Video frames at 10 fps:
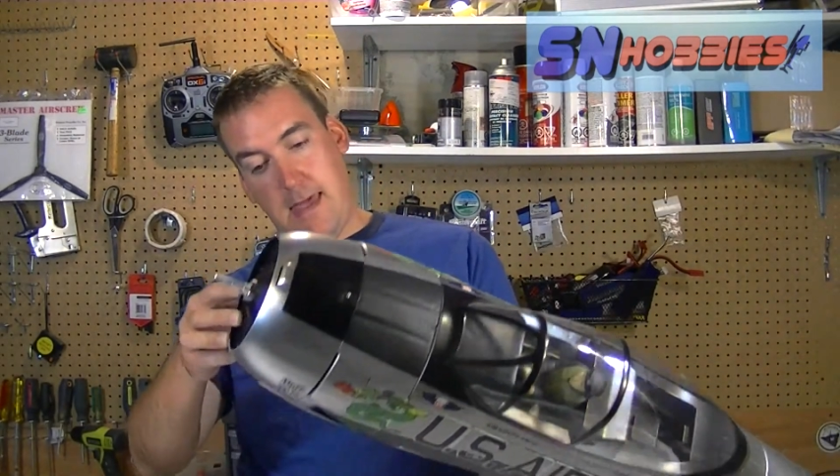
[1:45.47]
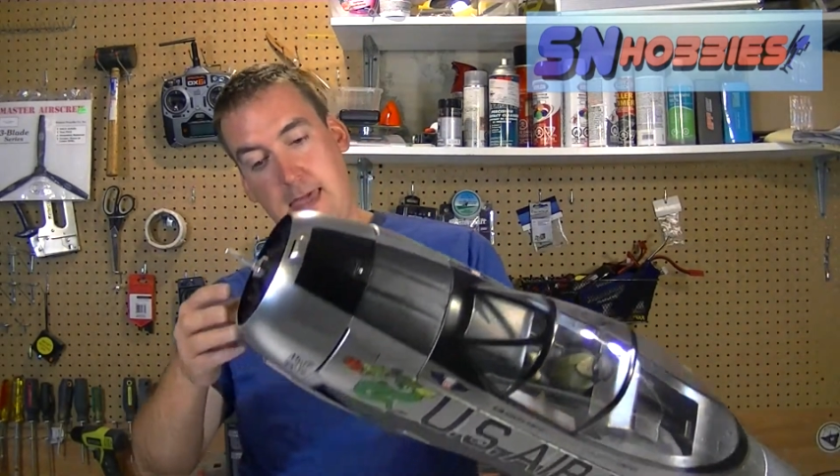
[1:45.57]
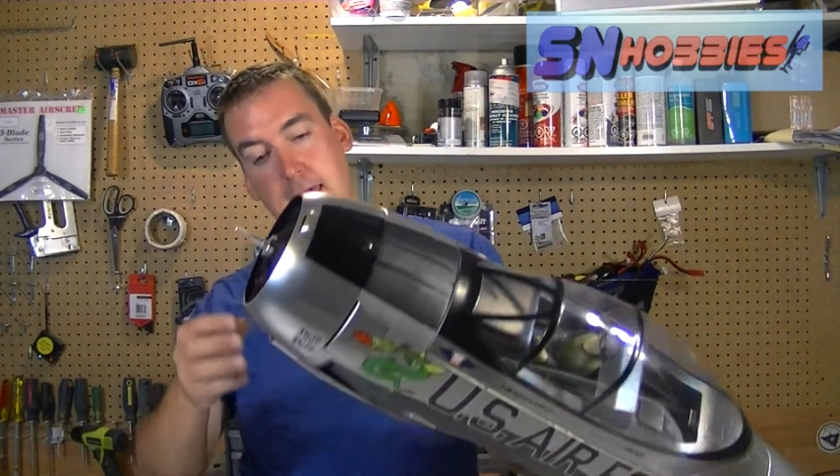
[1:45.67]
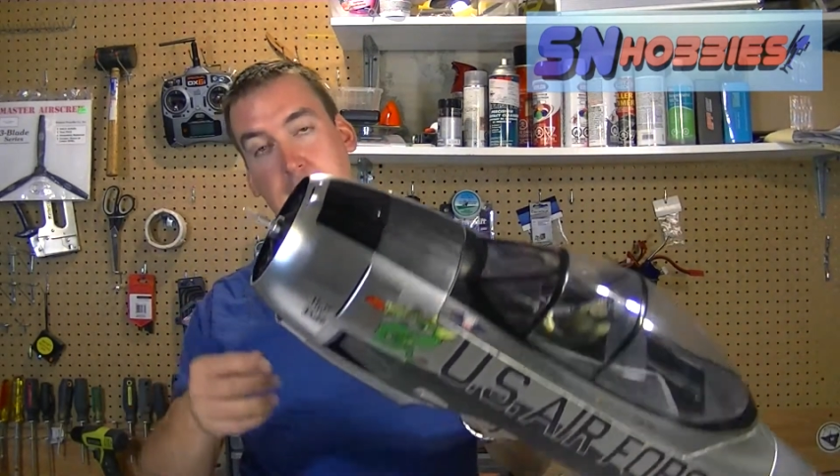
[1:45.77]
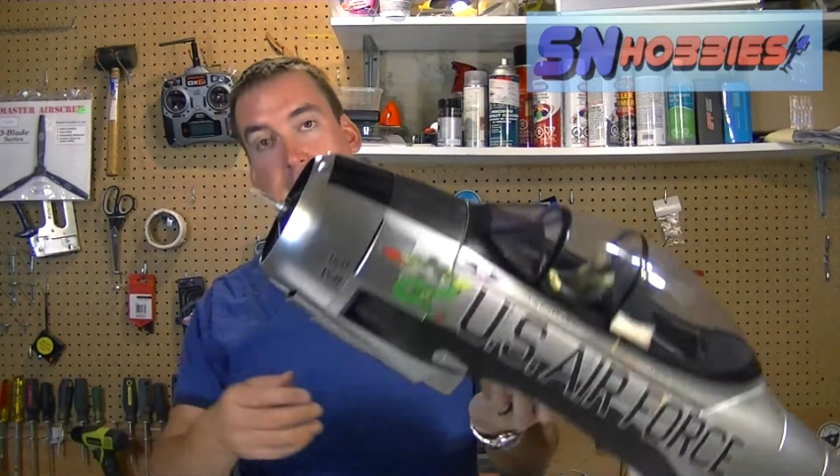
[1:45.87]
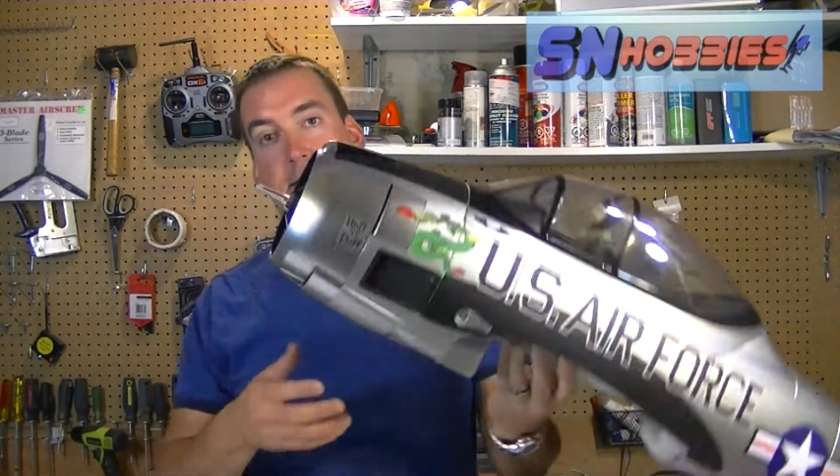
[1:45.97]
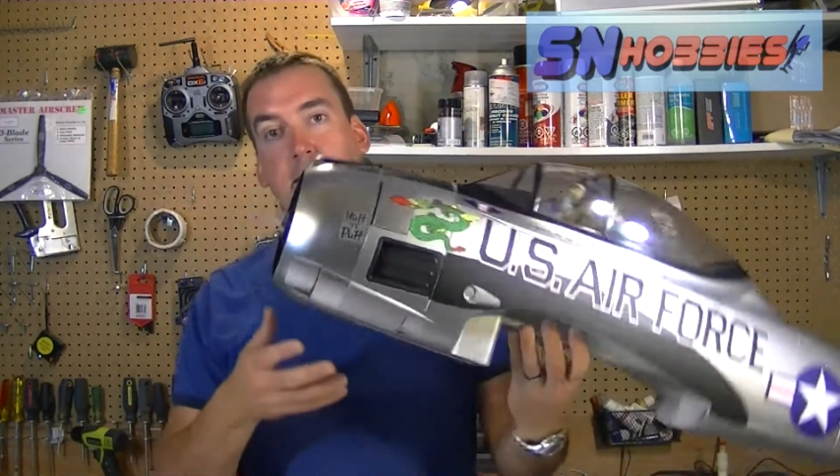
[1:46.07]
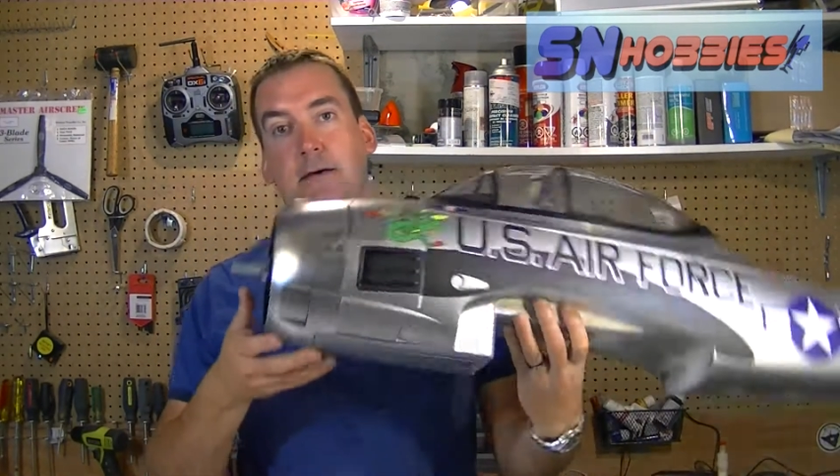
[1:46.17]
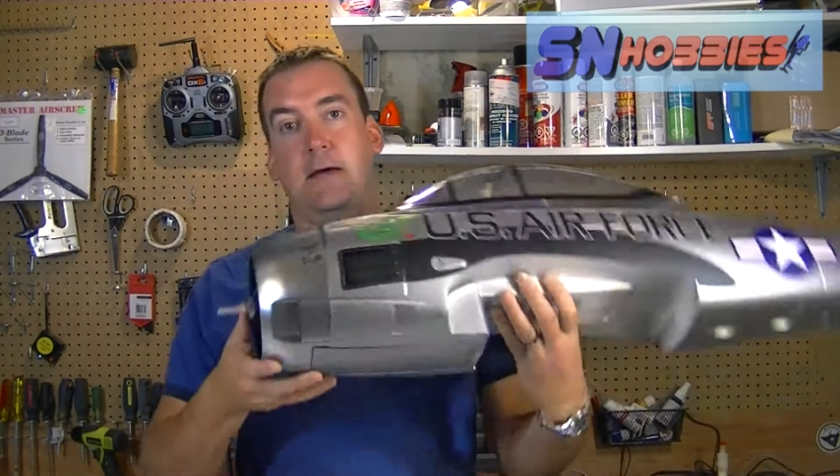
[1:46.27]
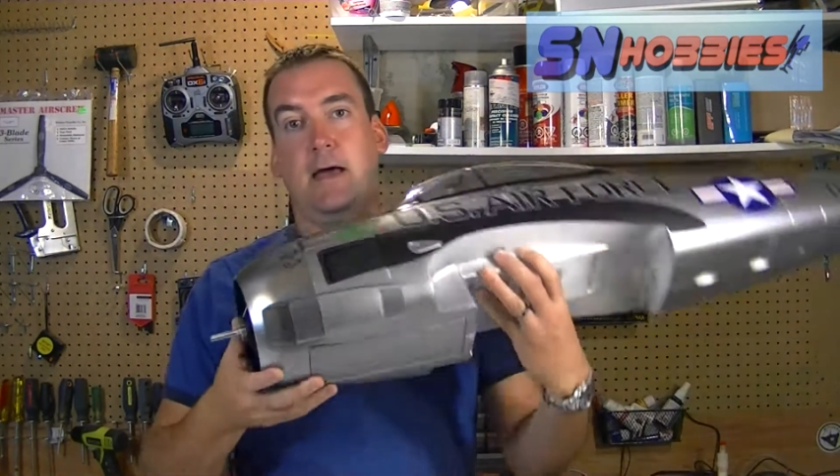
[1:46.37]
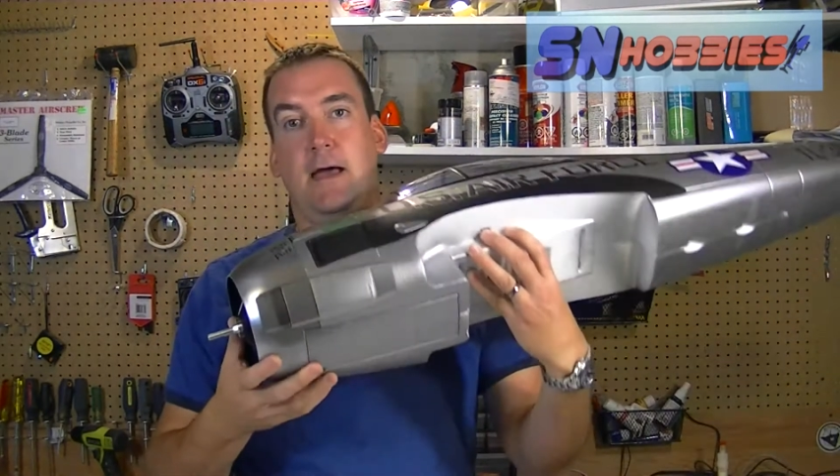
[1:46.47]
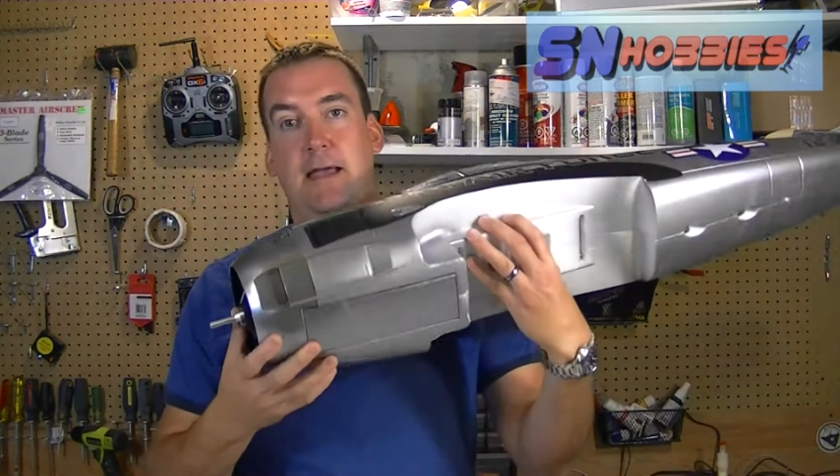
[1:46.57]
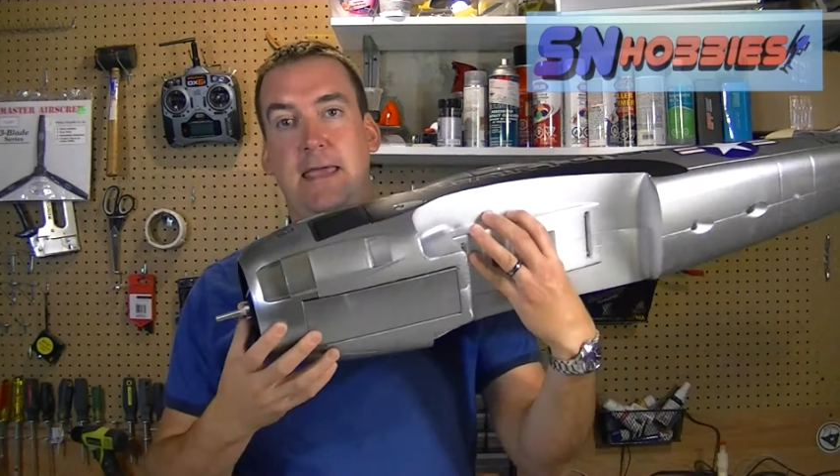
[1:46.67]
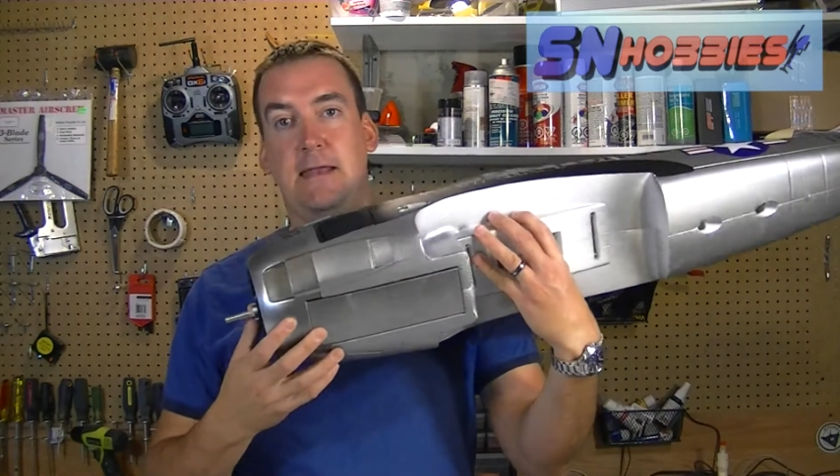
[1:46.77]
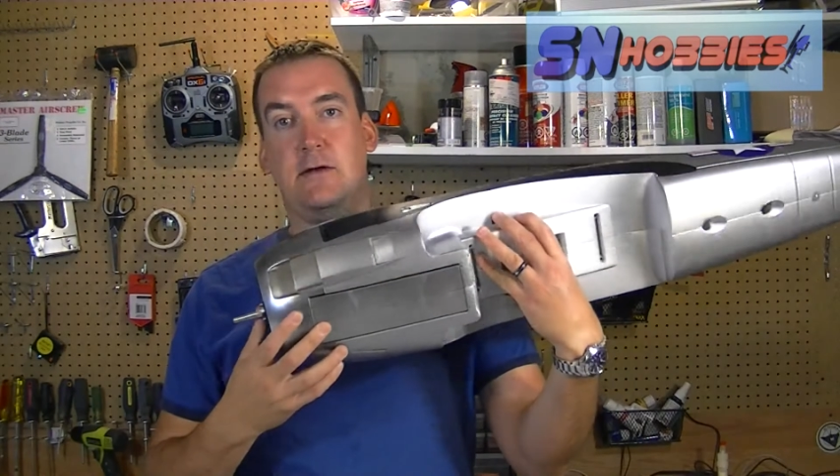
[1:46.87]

And again,